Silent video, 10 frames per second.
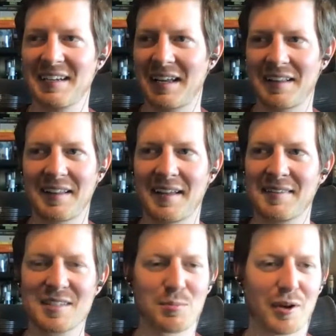at
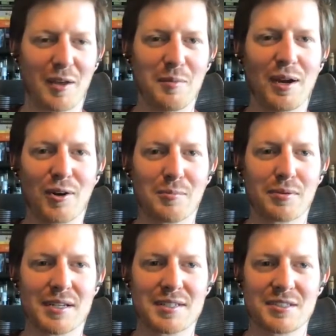this point I'd be hard
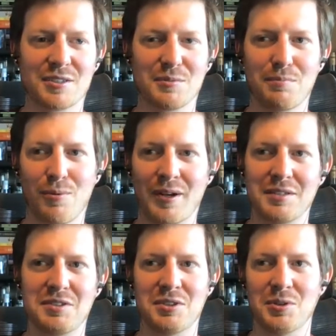pressed to
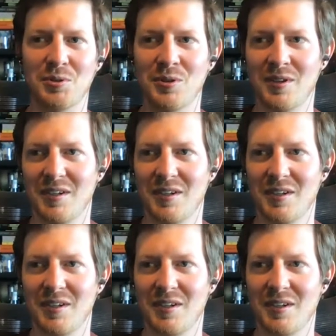point to